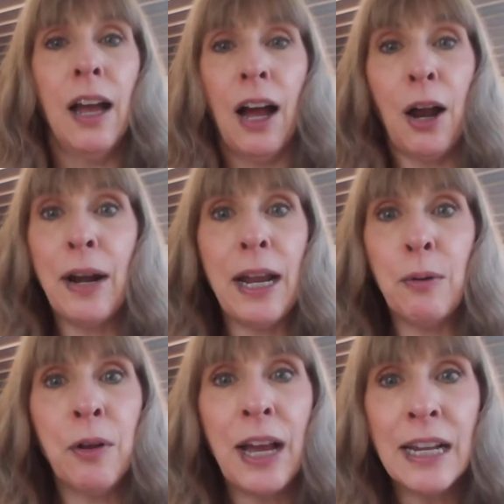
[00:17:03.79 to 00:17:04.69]
All right,
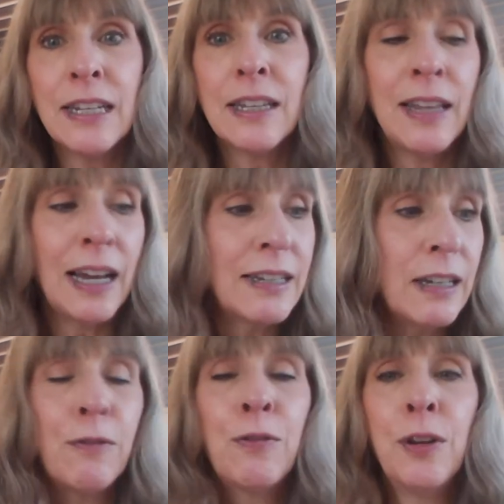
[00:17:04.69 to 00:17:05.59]
well, that's
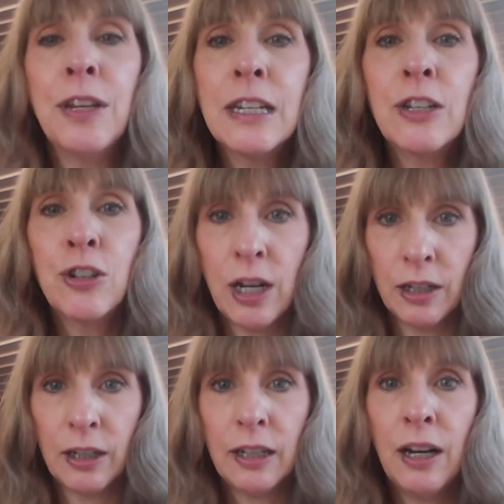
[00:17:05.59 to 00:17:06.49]
it for this
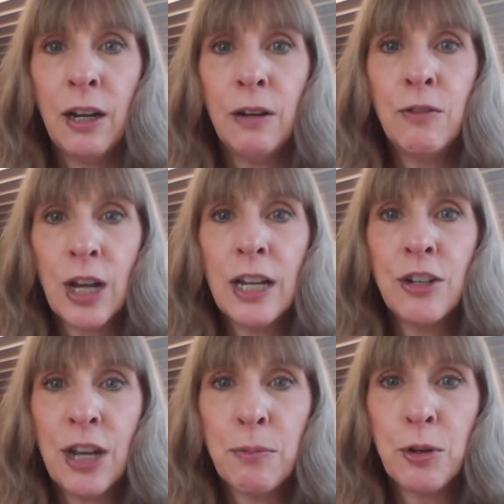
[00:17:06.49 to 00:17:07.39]
chunk of John
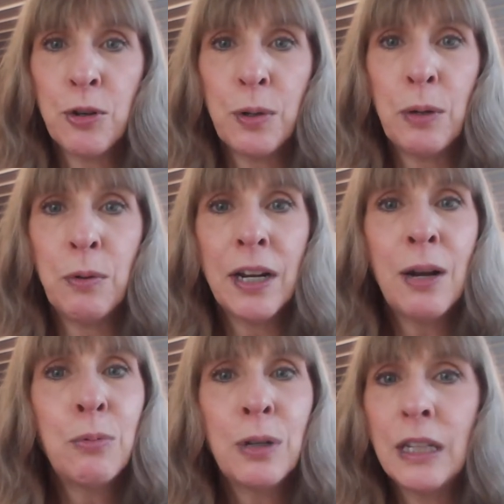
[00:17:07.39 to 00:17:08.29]
chapter 21. I
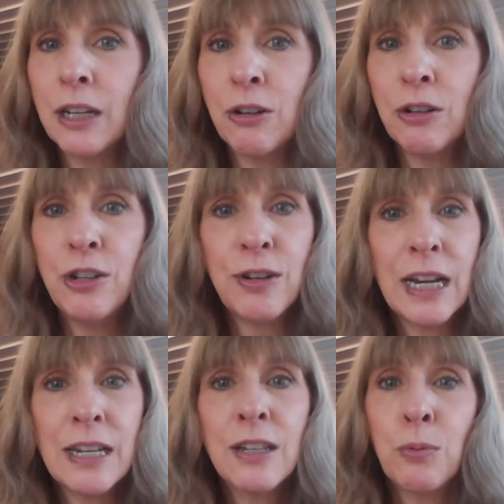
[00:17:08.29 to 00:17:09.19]
really encourage you
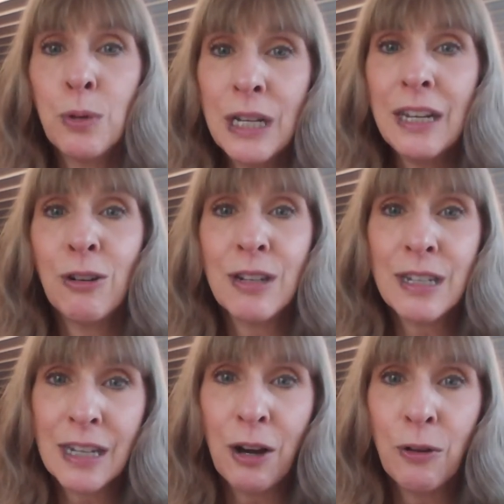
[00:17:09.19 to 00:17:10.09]
guys to read it
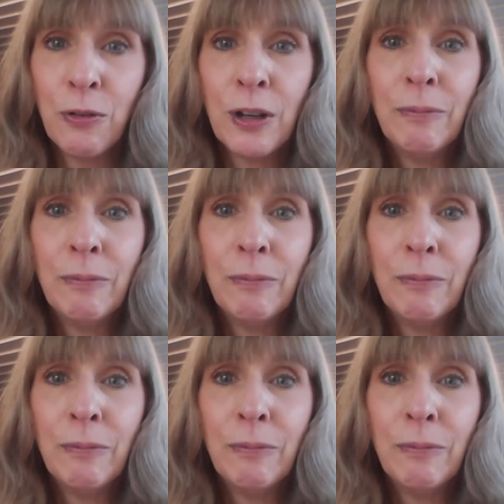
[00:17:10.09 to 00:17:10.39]
yourself.